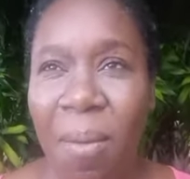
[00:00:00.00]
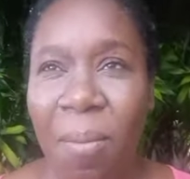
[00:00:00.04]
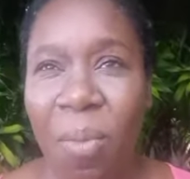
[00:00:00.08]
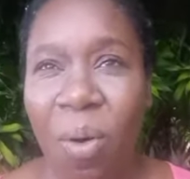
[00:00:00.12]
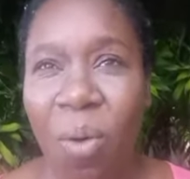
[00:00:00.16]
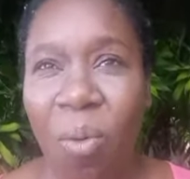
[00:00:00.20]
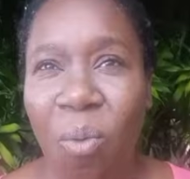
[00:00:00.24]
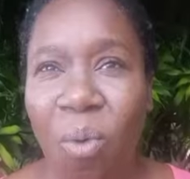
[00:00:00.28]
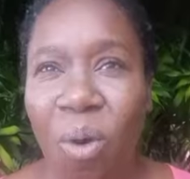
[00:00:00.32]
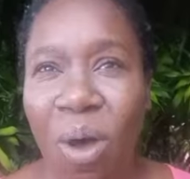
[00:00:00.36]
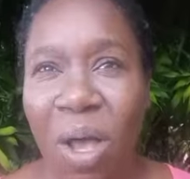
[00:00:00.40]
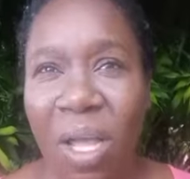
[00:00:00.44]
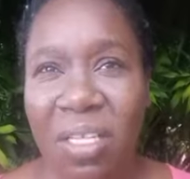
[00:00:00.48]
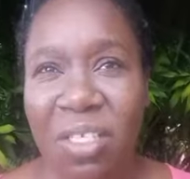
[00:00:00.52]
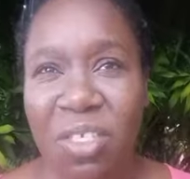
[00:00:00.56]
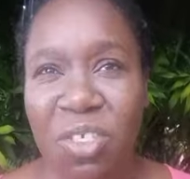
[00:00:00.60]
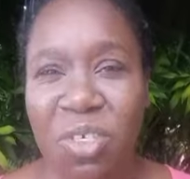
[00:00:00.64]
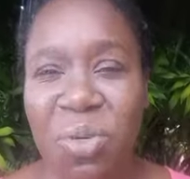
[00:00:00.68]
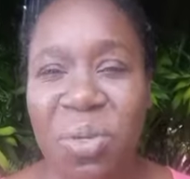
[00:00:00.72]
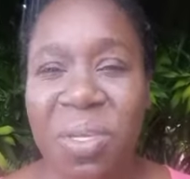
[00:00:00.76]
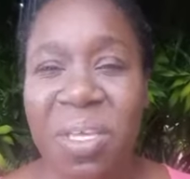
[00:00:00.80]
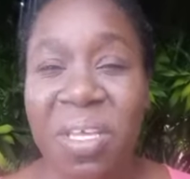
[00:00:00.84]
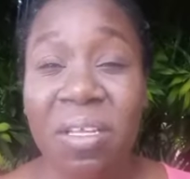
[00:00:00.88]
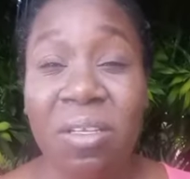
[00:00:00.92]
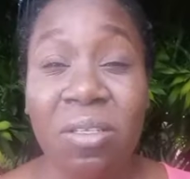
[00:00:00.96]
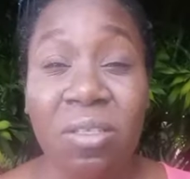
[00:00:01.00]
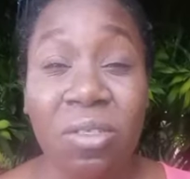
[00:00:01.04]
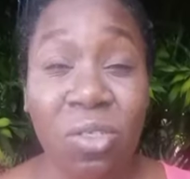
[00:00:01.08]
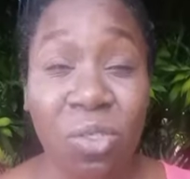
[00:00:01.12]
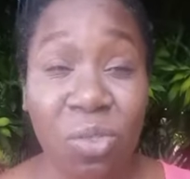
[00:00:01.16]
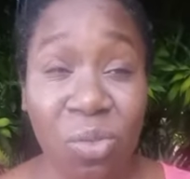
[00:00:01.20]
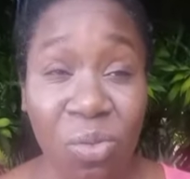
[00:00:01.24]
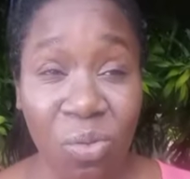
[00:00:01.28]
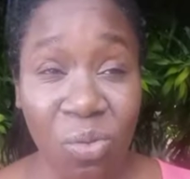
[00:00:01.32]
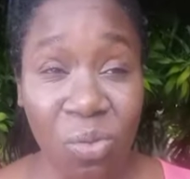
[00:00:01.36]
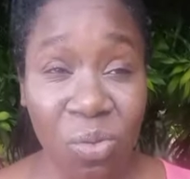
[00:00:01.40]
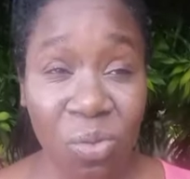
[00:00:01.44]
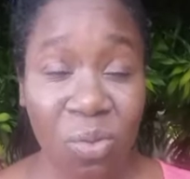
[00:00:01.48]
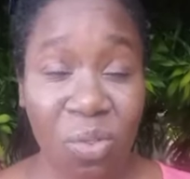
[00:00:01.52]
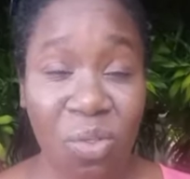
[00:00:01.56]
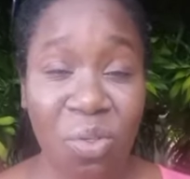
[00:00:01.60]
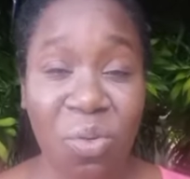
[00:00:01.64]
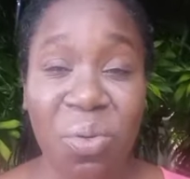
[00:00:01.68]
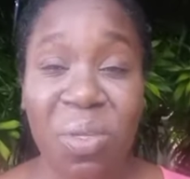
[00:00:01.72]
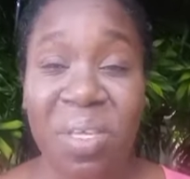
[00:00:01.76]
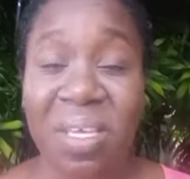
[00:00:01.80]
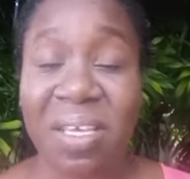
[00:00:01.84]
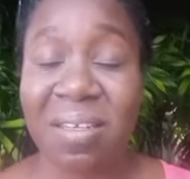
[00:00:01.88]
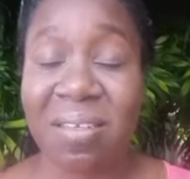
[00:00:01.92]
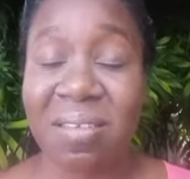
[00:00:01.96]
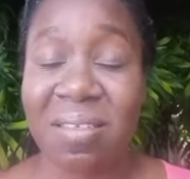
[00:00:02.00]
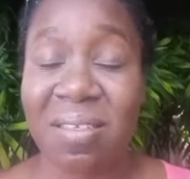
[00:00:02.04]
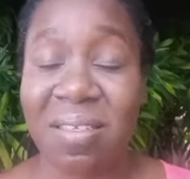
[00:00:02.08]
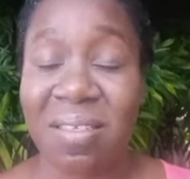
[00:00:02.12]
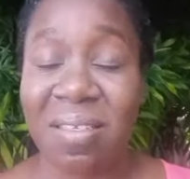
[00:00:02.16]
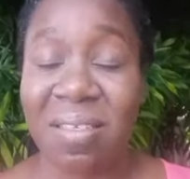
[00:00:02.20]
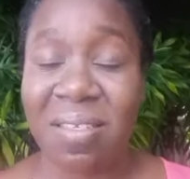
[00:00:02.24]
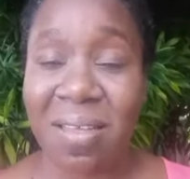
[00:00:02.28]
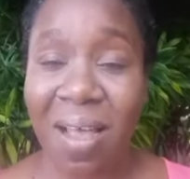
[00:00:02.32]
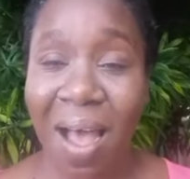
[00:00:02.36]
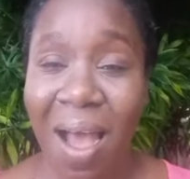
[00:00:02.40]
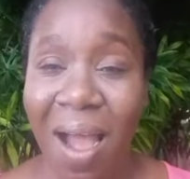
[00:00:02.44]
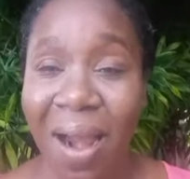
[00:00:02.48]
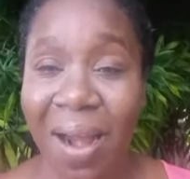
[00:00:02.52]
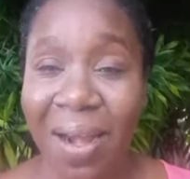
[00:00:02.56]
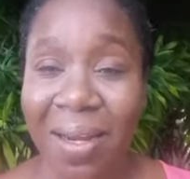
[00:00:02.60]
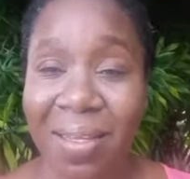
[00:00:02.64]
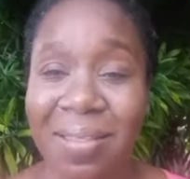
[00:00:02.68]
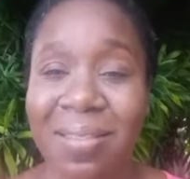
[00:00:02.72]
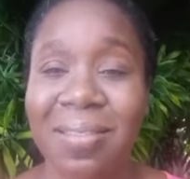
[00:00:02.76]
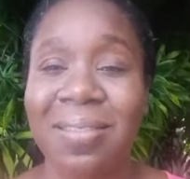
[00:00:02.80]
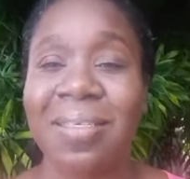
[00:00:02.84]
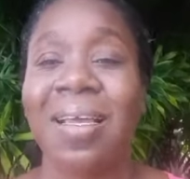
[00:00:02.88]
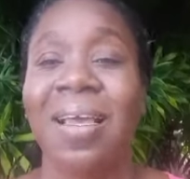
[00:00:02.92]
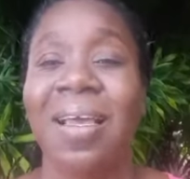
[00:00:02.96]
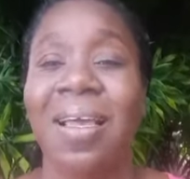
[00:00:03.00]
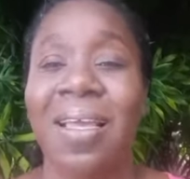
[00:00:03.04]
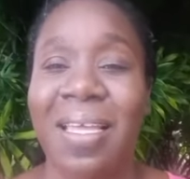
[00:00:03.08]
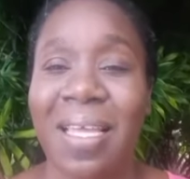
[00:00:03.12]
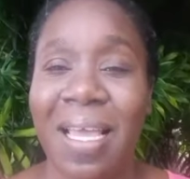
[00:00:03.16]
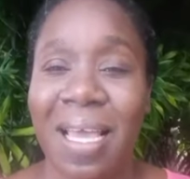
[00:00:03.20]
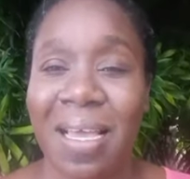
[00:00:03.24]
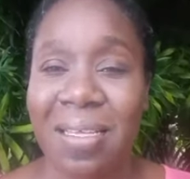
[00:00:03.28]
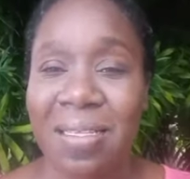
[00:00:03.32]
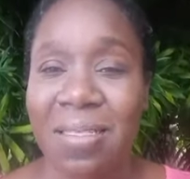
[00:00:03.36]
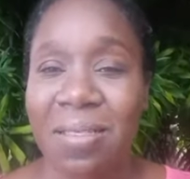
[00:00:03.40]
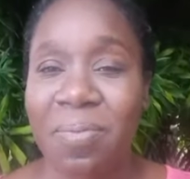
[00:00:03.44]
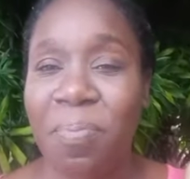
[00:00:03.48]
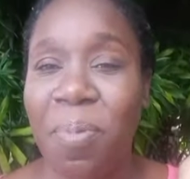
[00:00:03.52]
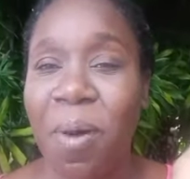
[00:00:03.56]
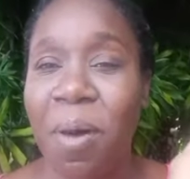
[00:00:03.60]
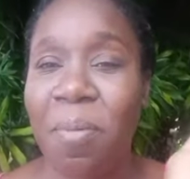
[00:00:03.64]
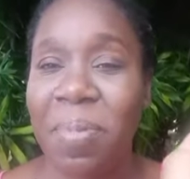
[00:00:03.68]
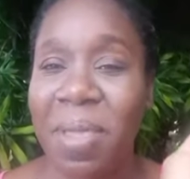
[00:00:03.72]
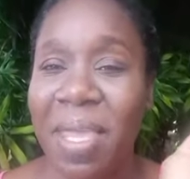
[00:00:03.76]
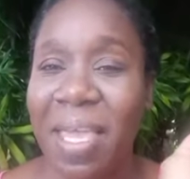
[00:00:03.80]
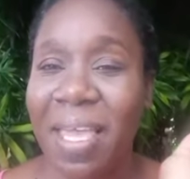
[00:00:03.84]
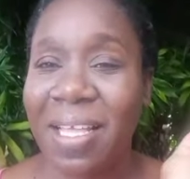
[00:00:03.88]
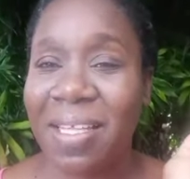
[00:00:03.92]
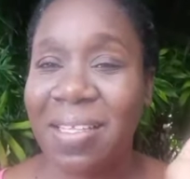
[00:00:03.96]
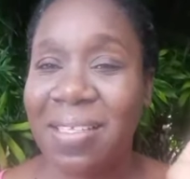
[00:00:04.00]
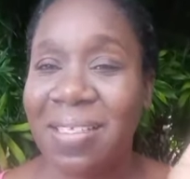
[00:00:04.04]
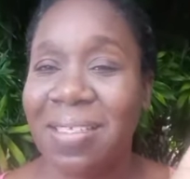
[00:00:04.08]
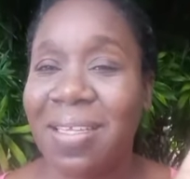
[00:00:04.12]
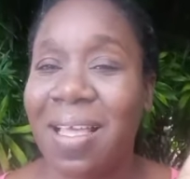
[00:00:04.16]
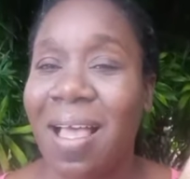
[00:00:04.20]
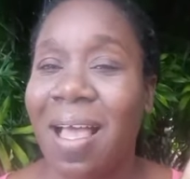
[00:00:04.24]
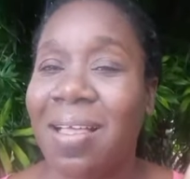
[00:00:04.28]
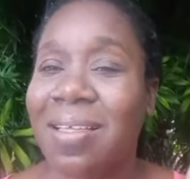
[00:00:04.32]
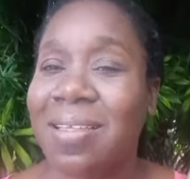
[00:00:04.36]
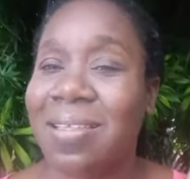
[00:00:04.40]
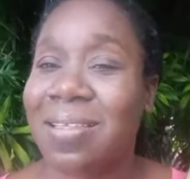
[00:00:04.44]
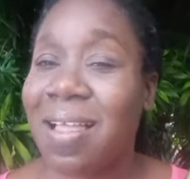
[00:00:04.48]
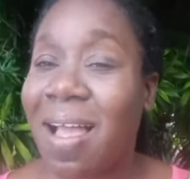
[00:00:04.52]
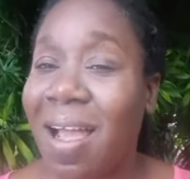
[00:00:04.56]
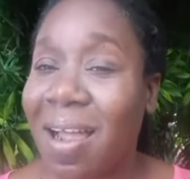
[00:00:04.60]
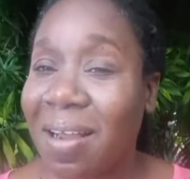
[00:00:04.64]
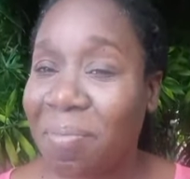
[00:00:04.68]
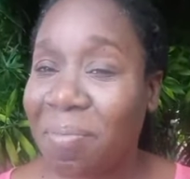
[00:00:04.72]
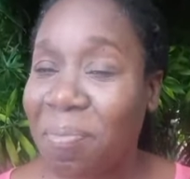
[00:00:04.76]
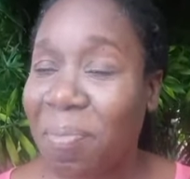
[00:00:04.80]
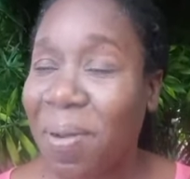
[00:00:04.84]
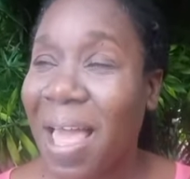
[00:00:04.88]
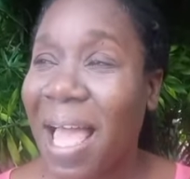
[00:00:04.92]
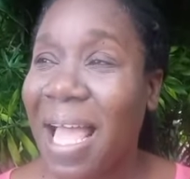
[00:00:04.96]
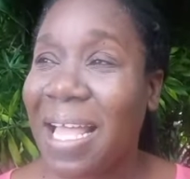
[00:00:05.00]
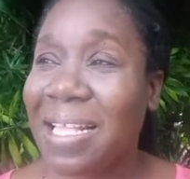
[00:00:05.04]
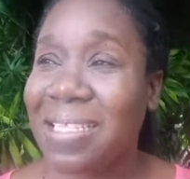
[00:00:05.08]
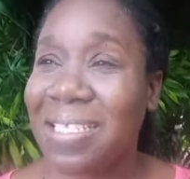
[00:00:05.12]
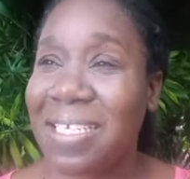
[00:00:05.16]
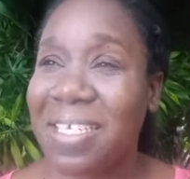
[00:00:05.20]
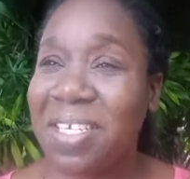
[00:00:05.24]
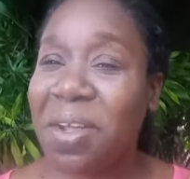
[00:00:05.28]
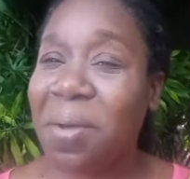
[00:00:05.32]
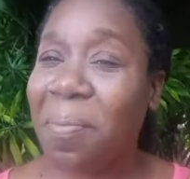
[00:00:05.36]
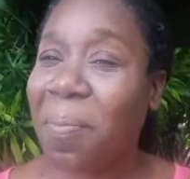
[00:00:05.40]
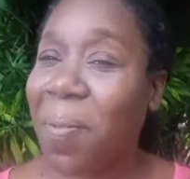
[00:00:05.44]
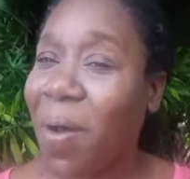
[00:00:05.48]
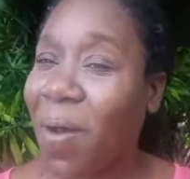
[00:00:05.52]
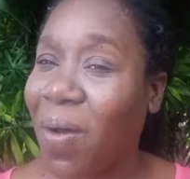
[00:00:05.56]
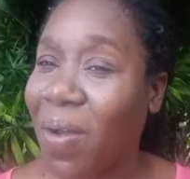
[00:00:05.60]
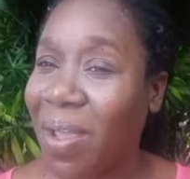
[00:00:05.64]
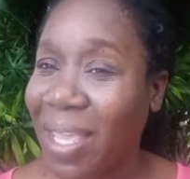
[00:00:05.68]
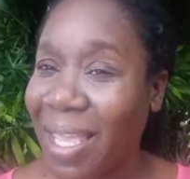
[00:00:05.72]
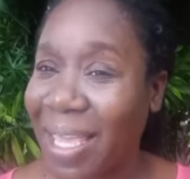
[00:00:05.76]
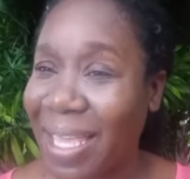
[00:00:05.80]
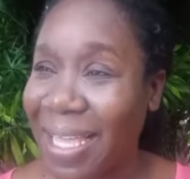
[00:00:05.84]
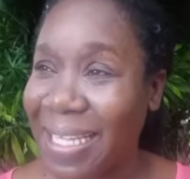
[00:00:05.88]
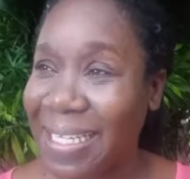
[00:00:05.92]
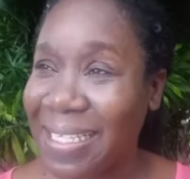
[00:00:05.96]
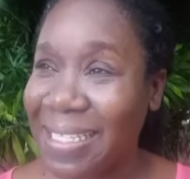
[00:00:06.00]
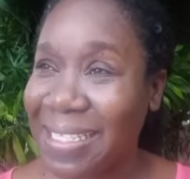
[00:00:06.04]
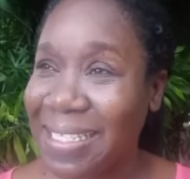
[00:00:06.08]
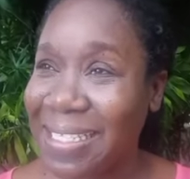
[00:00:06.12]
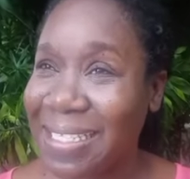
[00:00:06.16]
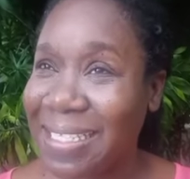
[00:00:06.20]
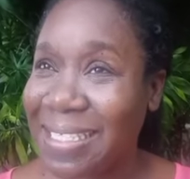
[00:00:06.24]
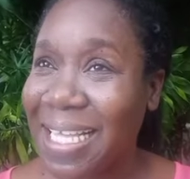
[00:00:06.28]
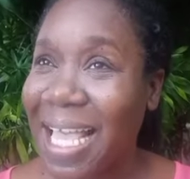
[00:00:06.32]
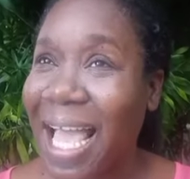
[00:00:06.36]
But what you can do, you can start, yes, pumpkins, start planting your pumpkins.